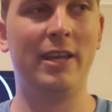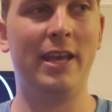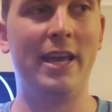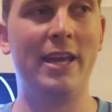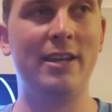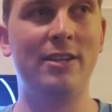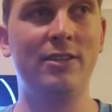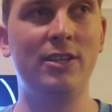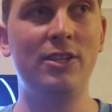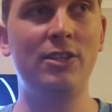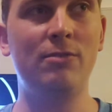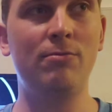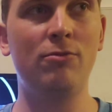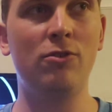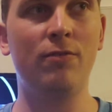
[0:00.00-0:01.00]
and in
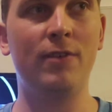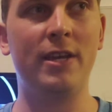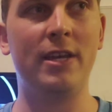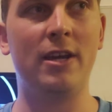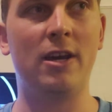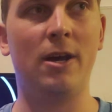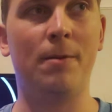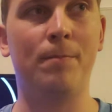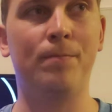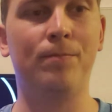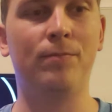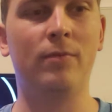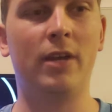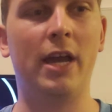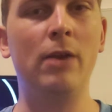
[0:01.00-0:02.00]
this movie,
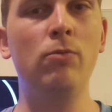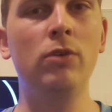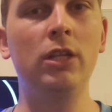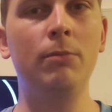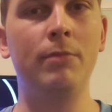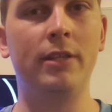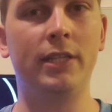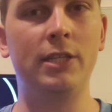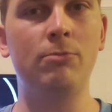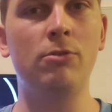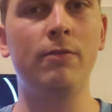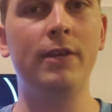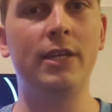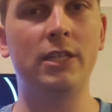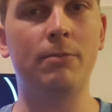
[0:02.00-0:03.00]
I will admit, this
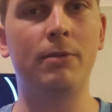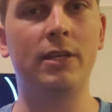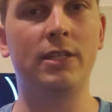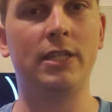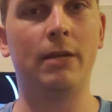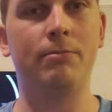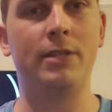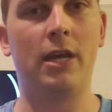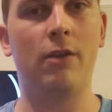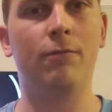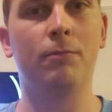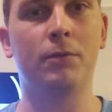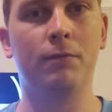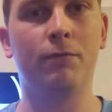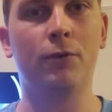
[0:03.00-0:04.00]
movie is a big step down
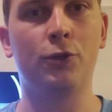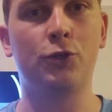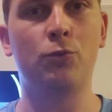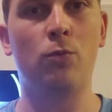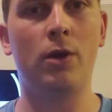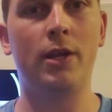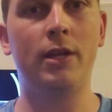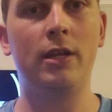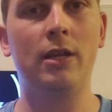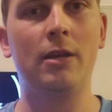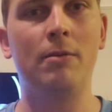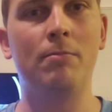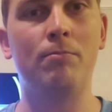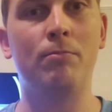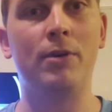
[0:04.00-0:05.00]
from the first one,
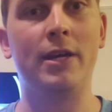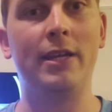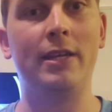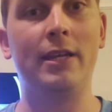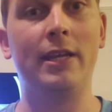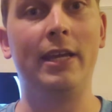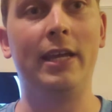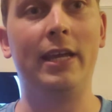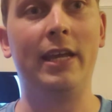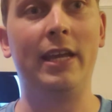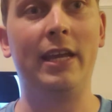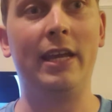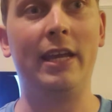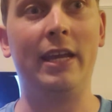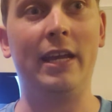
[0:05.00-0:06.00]
but
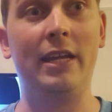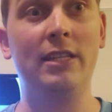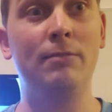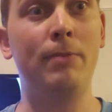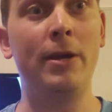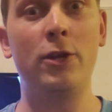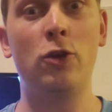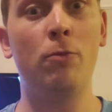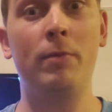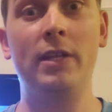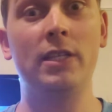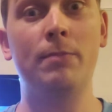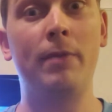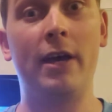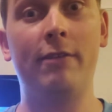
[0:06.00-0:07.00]
it's by no
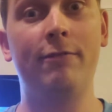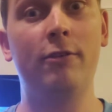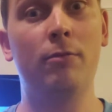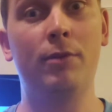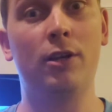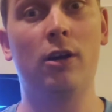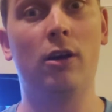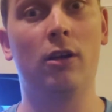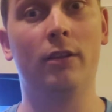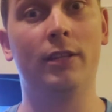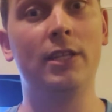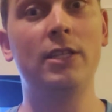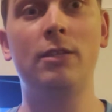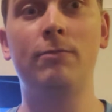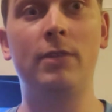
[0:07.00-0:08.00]
means a bad film at all.
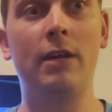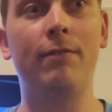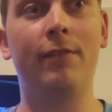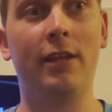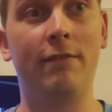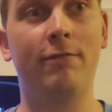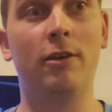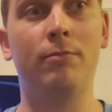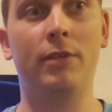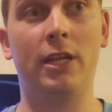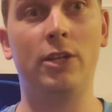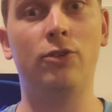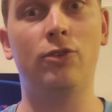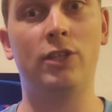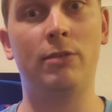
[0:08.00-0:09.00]
This is definitely a film that
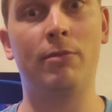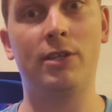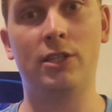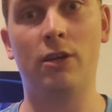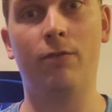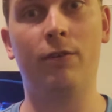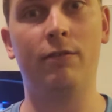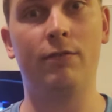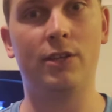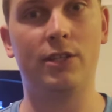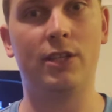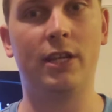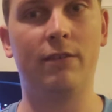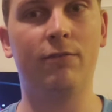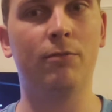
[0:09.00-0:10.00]
I do see myself
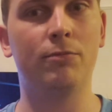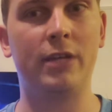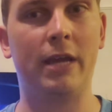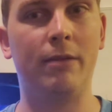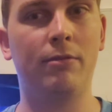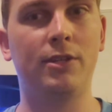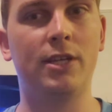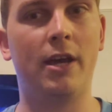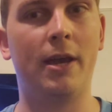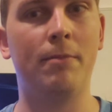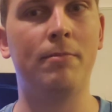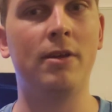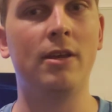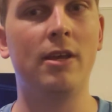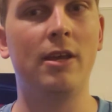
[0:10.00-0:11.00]
revisiting from time to time,